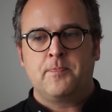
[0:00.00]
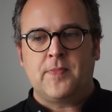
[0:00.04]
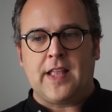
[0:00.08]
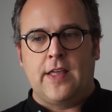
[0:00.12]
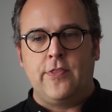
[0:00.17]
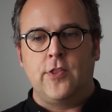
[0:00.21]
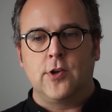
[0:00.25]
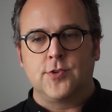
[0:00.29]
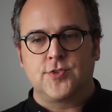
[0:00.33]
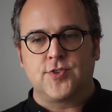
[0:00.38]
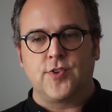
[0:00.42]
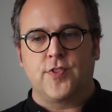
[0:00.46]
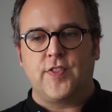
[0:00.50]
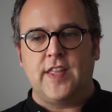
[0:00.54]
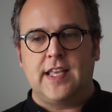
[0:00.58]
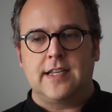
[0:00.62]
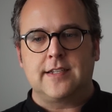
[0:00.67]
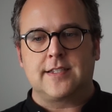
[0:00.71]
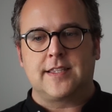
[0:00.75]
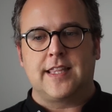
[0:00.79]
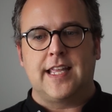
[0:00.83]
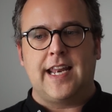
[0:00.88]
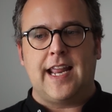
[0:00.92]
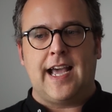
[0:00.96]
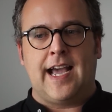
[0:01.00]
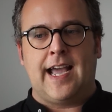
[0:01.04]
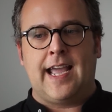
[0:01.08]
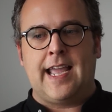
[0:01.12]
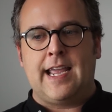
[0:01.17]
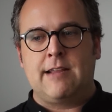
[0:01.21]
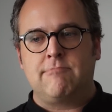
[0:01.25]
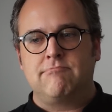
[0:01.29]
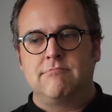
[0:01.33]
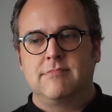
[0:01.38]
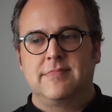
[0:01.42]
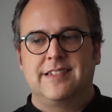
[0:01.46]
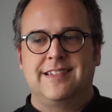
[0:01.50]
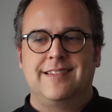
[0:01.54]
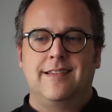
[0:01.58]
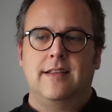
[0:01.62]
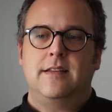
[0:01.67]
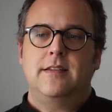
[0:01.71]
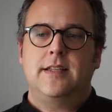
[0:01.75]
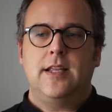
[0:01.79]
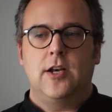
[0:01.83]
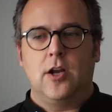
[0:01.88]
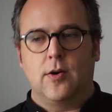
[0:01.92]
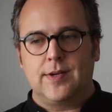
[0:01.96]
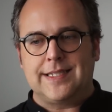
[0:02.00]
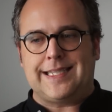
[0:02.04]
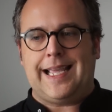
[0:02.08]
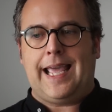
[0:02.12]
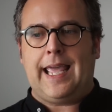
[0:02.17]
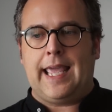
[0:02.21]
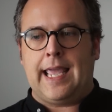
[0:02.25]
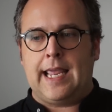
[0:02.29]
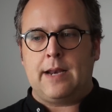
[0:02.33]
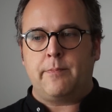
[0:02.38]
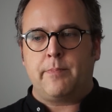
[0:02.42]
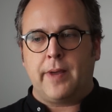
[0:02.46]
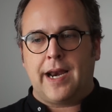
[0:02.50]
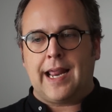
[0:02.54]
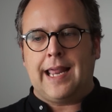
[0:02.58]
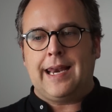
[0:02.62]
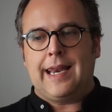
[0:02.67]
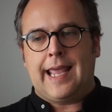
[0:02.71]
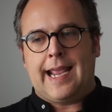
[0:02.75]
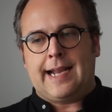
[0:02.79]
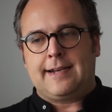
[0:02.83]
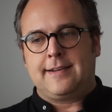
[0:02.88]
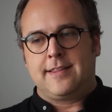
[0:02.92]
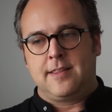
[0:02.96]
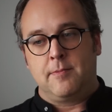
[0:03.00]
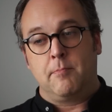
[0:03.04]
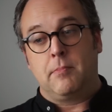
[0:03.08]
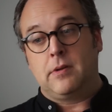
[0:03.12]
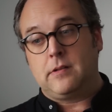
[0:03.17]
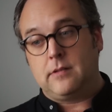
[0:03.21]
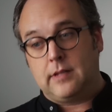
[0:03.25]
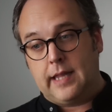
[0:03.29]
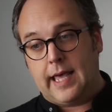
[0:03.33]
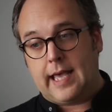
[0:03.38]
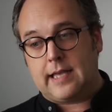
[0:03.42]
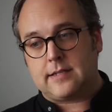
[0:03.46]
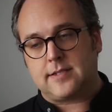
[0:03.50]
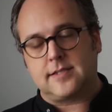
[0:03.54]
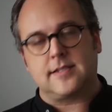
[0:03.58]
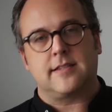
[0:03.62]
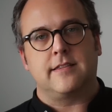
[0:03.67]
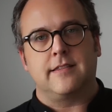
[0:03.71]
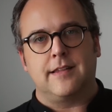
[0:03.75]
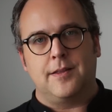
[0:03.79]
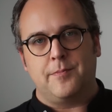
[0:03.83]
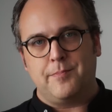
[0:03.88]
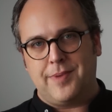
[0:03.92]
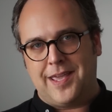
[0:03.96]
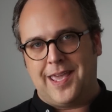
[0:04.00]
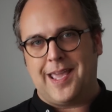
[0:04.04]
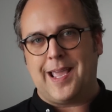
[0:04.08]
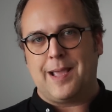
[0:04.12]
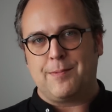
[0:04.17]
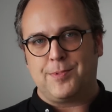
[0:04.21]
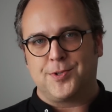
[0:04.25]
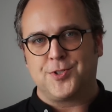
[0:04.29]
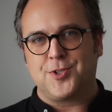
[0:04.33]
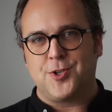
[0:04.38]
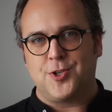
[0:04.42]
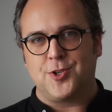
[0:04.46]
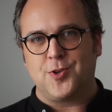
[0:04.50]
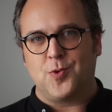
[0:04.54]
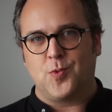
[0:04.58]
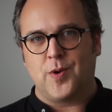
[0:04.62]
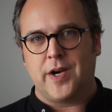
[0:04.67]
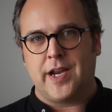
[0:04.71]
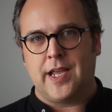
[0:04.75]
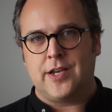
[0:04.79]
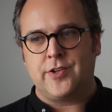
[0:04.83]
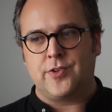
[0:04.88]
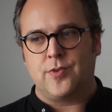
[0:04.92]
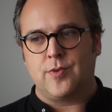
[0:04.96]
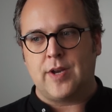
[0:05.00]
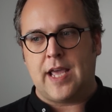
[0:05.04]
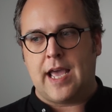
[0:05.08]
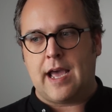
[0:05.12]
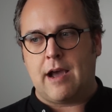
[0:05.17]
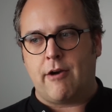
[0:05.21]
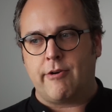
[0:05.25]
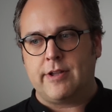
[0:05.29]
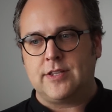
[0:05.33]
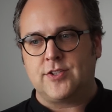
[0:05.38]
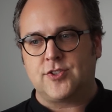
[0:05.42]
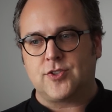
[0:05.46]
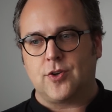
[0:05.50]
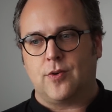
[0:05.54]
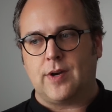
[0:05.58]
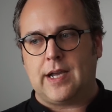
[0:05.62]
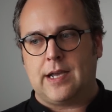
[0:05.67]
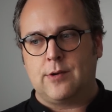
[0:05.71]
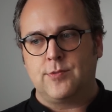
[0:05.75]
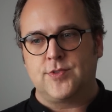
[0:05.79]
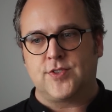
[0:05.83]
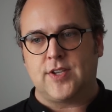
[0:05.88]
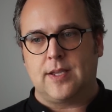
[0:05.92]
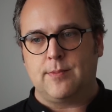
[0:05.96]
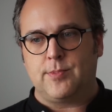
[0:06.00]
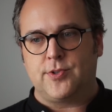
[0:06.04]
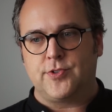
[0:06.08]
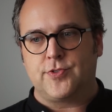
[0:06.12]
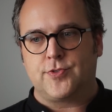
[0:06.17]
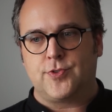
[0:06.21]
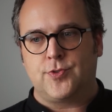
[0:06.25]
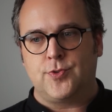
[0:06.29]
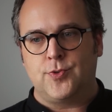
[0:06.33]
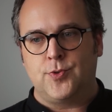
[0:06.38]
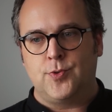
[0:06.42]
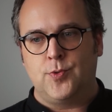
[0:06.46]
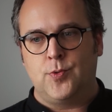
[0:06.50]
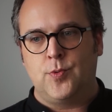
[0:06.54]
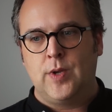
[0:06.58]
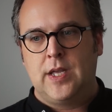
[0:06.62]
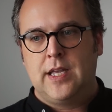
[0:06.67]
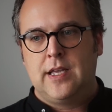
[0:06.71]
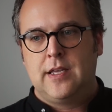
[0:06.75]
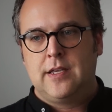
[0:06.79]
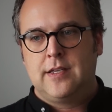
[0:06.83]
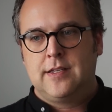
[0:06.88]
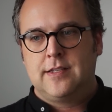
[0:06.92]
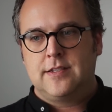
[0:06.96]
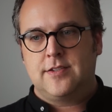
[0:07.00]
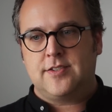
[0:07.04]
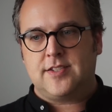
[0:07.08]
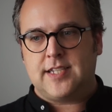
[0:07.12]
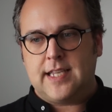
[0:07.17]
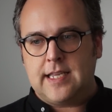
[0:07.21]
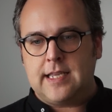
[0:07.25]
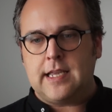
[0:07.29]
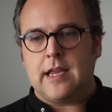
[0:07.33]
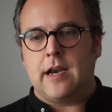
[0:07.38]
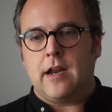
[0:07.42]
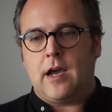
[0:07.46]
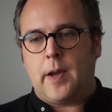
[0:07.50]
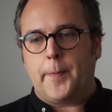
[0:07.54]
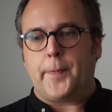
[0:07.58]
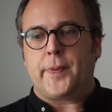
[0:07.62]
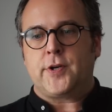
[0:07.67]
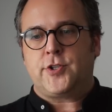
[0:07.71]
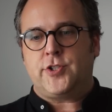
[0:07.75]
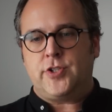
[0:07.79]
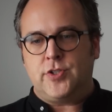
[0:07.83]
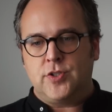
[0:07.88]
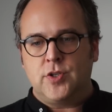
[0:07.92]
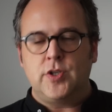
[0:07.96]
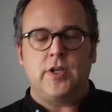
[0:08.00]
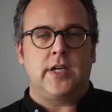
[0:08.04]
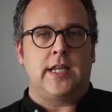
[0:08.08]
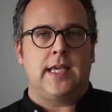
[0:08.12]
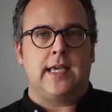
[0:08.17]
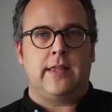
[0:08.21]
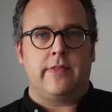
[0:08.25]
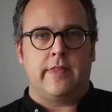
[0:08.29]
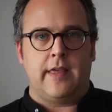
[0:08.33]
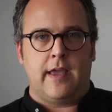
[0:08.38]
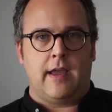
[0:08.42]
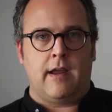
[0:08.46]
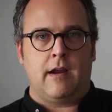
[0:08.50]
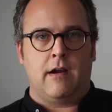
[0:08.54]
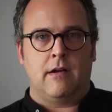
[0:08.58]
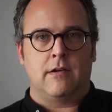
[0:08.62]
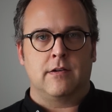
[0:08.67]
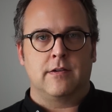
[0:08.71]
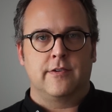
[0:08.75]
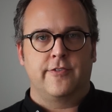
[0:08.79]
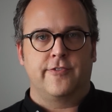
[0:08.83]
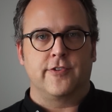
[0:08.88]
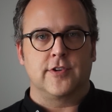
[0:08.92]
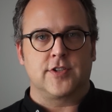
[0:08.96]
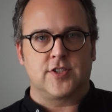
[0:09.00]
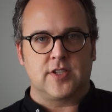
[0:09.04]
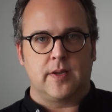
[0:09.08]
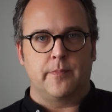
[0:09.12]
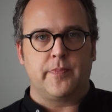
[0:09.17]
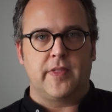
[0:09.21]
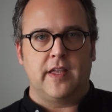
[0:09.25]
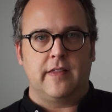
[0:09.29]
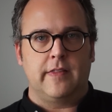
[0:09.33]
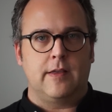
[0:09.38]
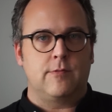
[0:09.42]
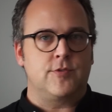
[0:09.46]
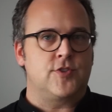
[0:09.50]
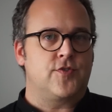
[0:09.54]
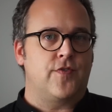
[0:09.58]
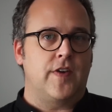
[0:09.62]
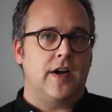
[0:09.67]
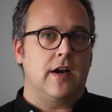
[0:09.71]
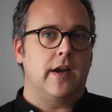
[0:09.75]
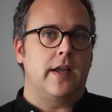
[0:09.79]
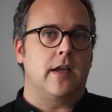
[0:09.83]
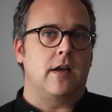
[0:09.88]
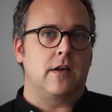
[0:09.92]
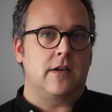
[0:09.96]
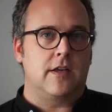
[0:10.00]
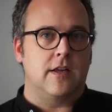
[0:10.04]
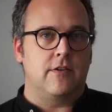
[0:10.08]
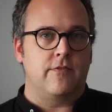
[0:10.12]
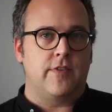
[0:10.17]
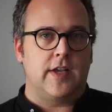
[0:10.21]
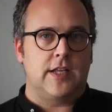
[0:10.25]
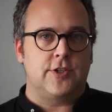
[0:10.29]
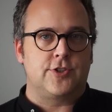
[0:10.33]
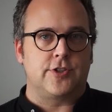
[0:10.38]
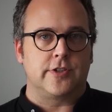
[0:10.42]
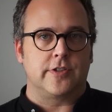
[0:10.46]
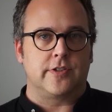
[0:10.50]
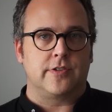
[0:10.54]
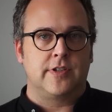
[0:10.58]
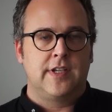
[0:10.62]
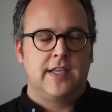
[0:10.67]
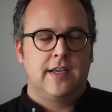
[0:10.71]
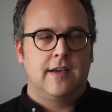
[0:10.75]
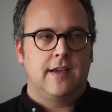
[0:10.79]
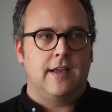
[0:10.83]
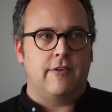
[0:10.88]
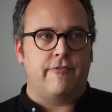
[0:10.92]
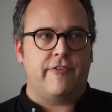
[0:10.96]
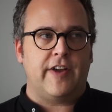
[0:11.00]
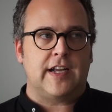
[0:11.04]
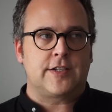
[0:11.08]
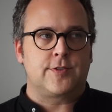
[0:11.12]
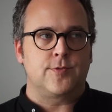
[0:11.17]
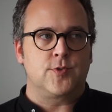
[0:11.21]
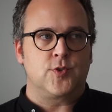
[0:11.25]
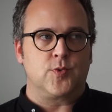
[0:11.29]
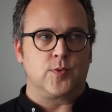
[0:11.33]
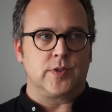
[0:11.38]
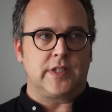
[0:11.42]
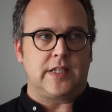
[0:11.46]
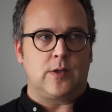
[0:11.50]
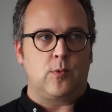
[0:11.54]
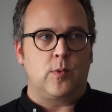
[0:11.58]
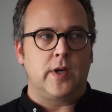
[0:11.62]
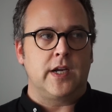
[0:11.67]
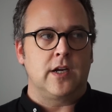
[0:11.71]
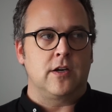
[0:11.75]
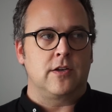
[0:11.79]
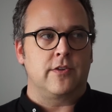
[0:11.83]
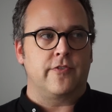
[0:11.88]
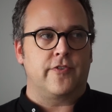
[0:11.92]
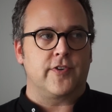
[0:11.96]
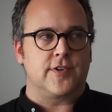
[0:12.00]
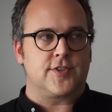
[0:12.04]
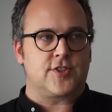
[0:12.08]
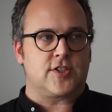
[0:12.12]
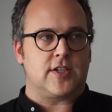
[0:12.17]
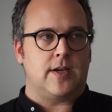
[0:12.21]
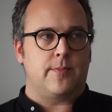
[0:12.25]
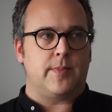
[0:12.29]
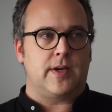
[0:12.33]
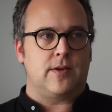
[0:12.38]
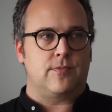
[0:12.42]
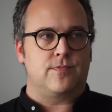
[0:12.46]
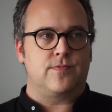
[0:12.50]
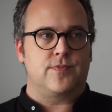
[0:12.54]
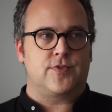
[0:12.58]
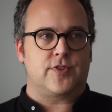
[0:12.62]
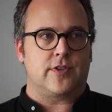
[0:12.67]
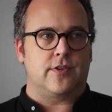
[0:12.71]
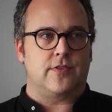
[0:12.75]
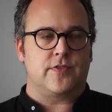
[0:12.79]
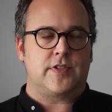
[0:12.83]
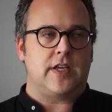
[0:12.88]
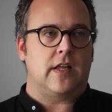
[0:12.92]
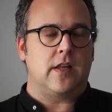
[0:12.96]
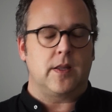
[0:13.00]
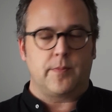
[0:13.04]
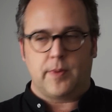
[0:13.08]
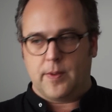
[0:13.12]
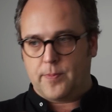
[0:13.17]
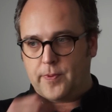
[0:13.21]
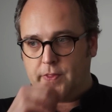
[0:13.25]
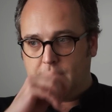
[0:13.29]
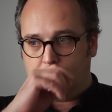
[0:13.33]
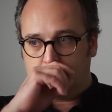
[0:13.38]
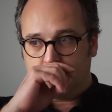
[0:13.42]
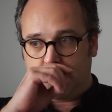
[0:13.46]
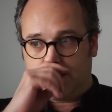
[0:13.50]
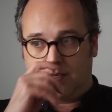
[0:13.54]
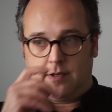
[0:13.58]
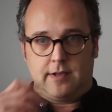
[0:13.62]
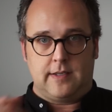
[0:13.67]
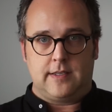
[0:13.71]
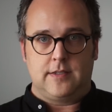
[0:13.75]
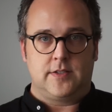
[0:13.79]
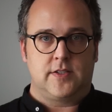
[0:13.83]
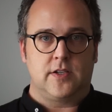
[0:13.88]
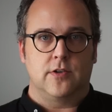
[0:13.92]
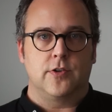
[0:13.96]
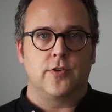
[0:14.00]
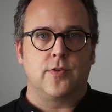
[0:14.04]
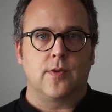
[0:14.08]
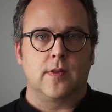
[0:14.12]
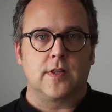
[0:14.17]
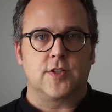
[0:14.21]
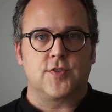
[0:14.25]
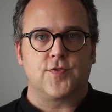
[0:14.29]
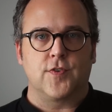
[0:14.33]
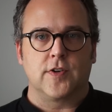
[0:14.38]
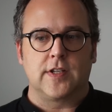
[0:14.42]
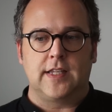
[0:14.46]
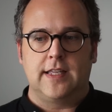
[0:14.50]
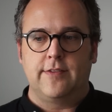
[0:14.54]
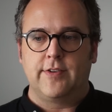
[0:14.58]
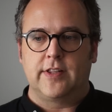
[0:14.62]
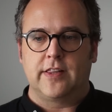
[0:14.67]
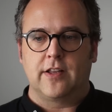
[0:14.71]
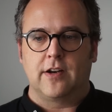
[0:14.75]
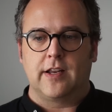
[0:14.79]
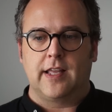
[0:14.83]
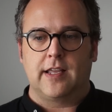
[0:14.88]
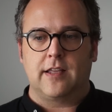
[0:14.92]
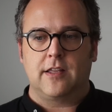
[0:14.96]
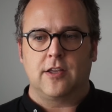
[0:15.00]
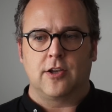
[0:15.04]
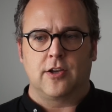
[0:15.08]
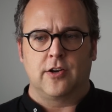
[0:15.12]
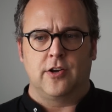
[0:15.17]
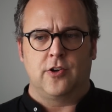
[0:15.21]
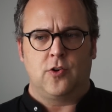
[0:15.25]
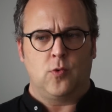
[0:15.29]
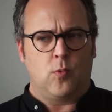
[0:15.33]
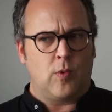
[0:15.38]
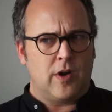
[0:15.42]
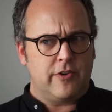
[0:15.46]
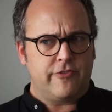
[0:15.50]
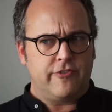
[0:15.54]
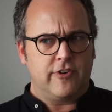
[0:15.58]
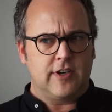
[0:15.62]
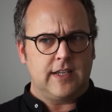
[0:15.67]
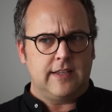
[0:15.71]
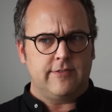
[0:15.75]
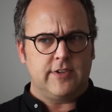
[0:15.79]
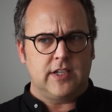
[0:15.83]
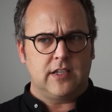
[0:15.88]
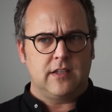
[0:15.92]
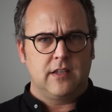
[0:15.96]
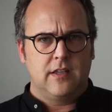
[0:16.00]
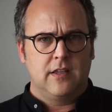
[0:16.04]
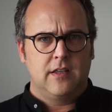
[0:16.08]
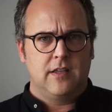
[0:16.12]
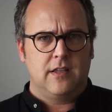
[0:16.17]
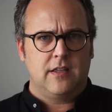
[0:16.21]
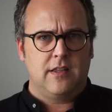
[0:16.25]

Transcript: And those are things that I didn't always hate, but I liked them less than being able to do what I do now. And so I was able to see an opportunity there for something that was very unconventional. In fact, it was really weird. The first time I started telling people that I was going to consider doing this for a living, they're like, "You're going to do what for a living?